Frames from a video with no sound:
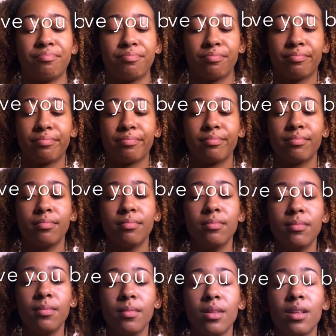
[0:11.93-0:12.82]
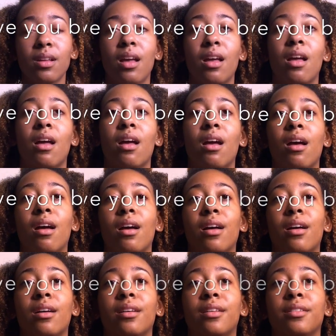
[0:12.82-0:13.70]

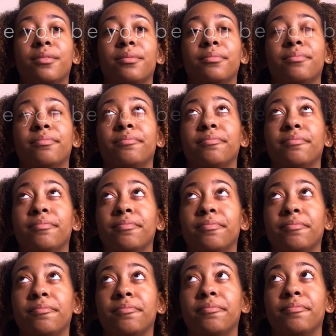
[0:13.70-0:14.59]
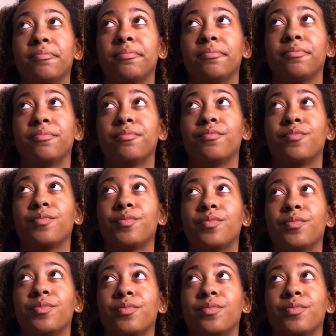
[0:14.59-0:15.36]
(silence)